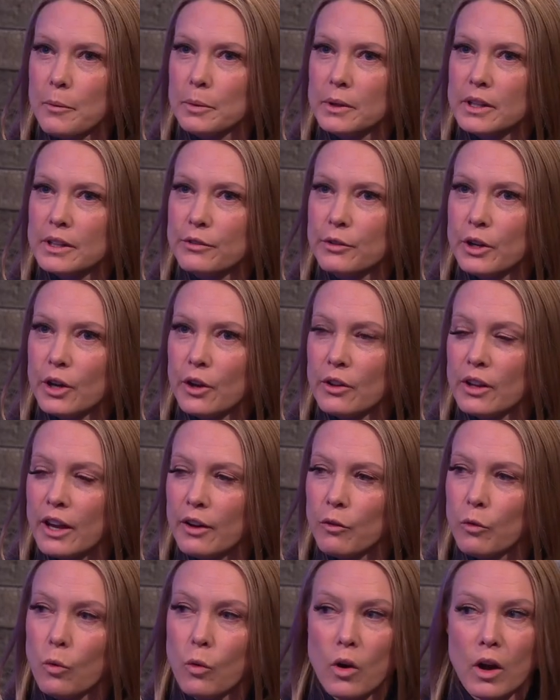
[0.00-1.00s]
I believe we only
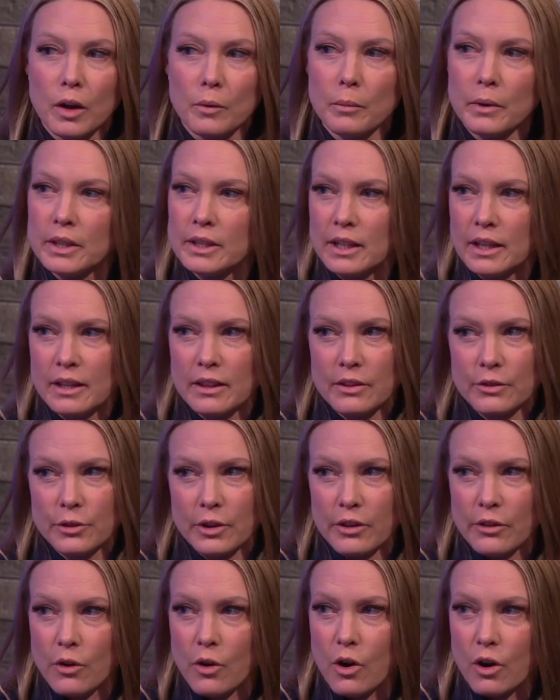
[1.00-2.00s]
have one Monday
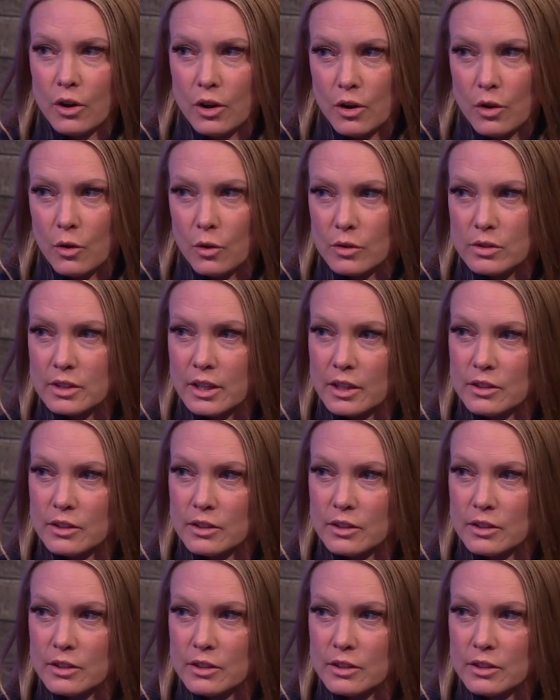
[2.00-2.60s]
throughout the our whole